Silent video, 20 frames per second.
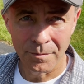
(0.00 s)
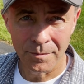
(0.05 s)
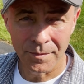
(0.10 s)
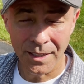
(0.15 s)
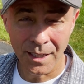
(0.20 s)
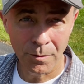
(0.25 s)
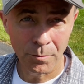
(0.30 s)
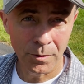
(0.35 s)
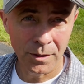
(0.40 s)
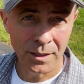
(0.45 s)

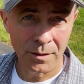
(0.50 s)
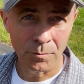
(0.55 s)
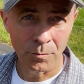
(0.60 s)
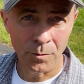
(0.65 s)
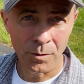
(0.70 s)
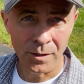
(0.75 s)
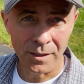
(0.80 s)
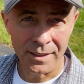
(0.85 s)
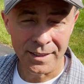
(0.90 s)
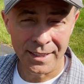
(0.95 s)
they wouldn't
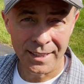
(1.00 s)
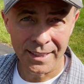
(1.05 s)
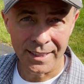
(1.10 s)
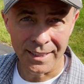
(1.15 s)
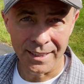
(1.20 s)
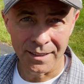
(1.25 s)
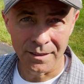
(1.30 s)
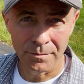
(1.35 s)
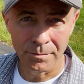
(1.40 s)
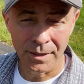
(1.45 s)
warranty
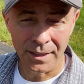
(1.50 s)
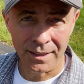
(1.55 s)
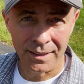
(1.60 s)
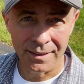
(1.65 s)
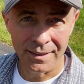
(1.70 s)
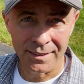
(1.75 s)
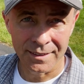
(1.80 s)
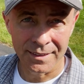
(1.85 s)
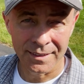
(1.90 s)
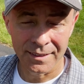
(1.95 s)
it
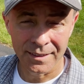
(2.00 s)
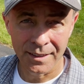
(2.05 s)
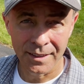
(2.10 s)
because